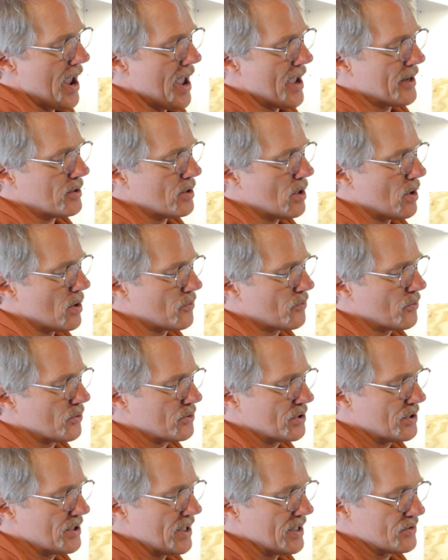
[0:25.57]
and for
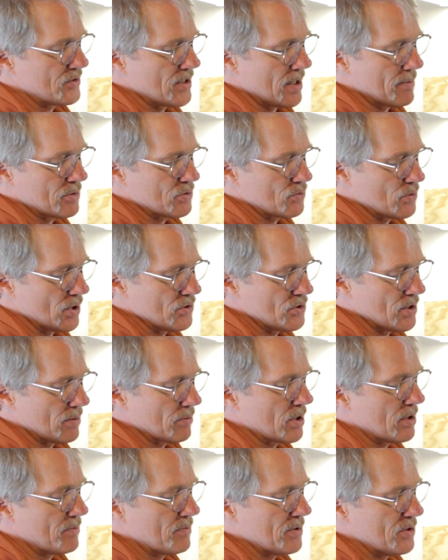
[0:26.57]
today's demonstration
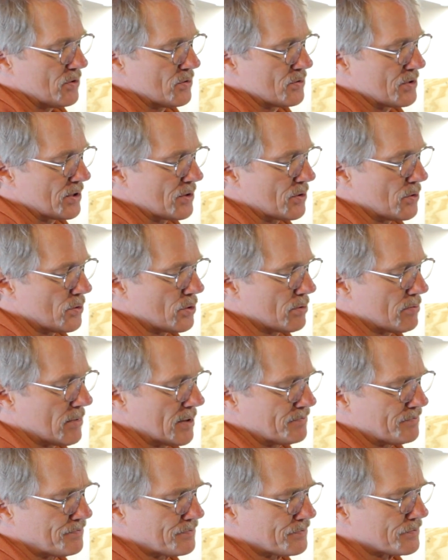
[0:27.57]
I'm going to be using
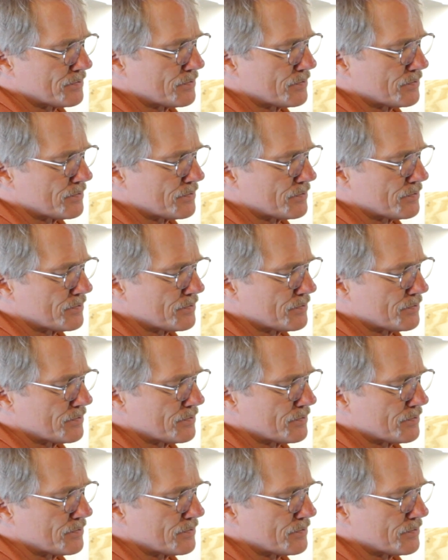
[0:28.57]
Gutermann.